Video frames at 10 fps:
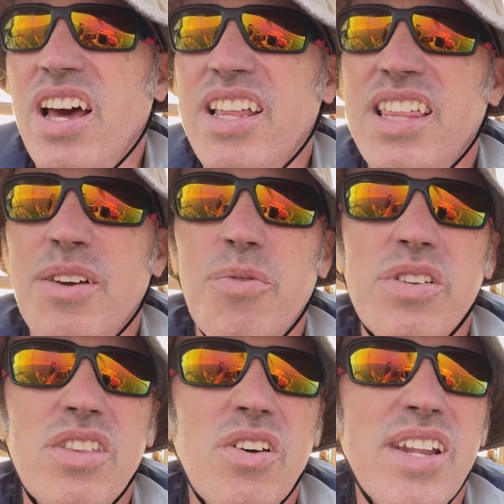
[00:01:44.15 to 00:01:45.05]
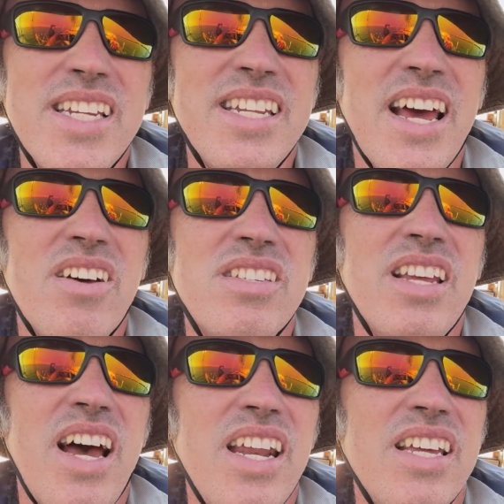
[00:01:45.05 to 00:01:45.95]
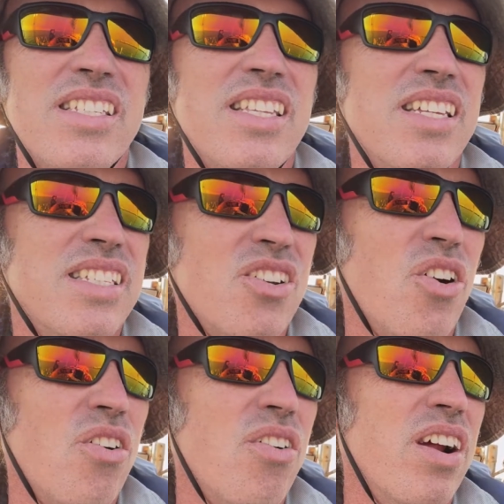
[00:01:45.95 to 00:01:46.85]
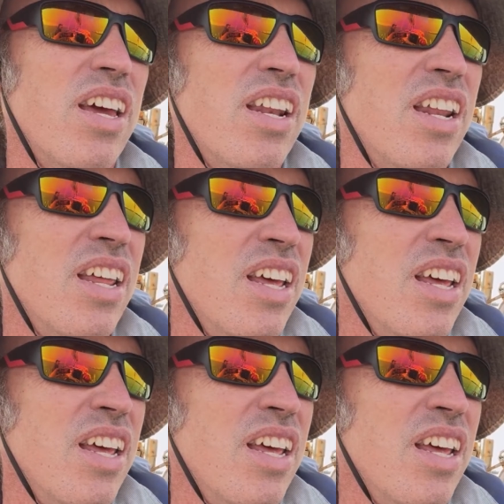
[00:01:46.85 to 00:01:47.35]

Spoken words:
I think the only downside is this current,